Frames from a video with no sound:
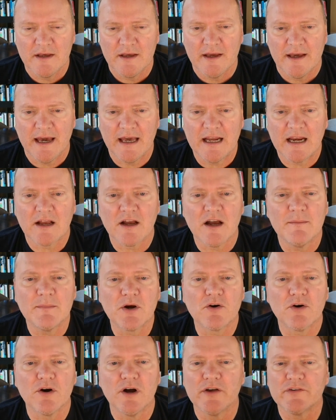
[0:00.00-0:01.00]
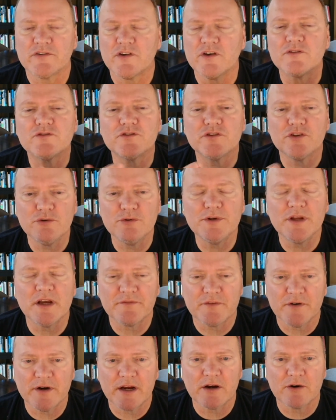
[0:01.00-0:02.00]
And I come across two
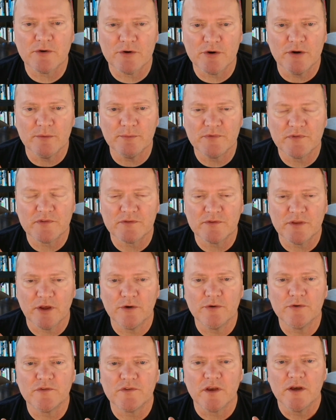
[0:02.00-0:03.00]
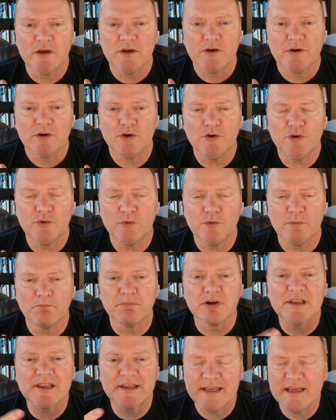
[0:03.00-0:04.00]
different groups: those who
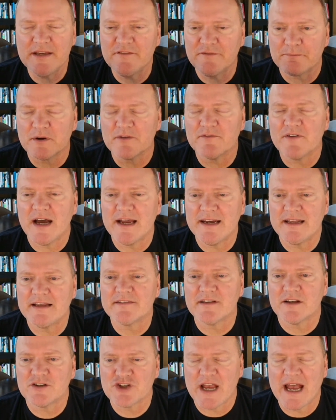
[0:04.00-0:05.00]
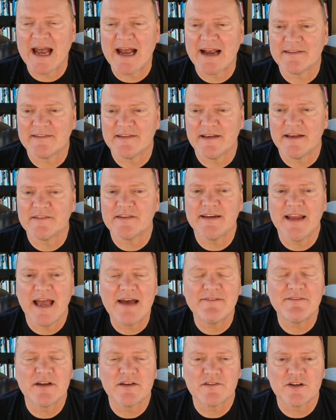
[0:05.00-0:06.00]
believe providing such access and
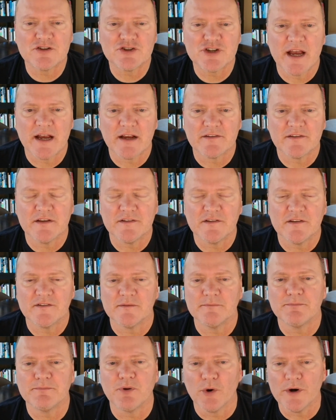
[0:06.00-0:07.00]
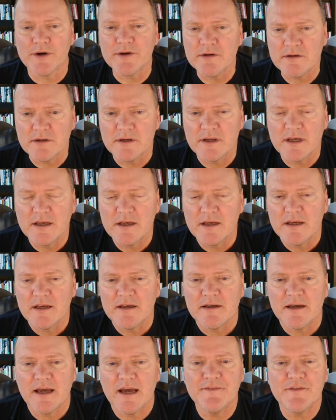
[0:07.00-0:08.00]
having such access is important,
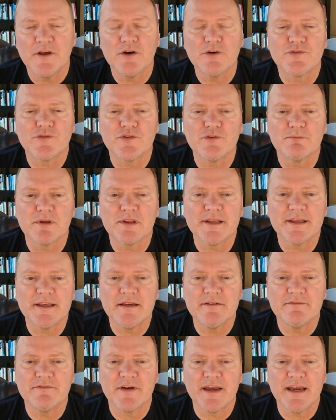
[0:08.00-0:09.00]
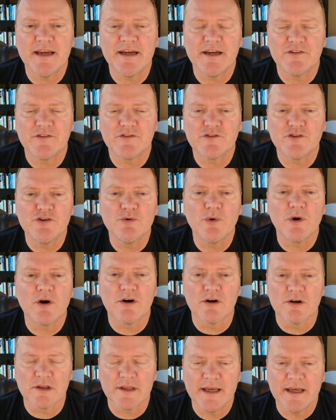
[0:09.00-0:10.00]
and those who believe it is too
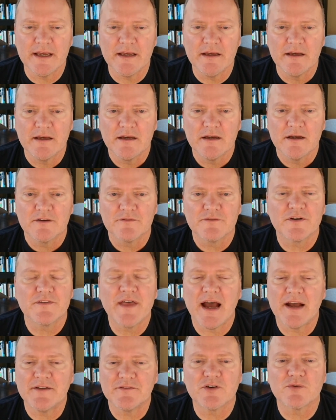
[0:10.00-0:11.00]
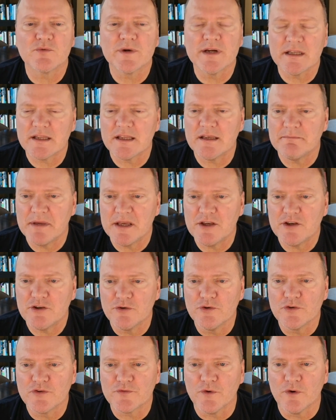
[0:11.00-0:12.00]
early for that to really be
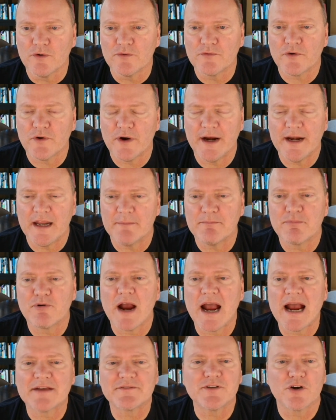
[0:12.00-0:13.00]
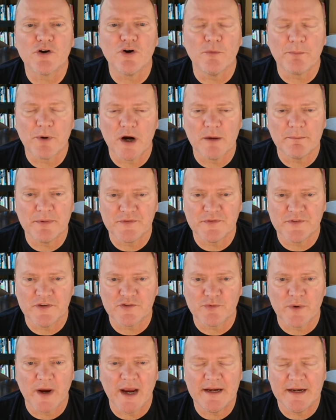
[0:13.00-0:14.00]
useful for any practical
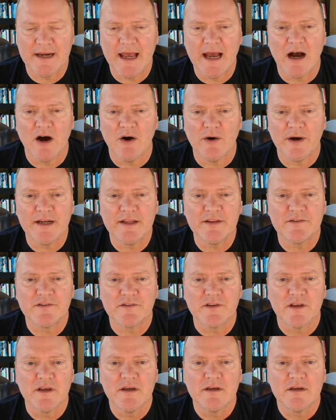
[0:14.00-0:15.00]
purposes right now, and it's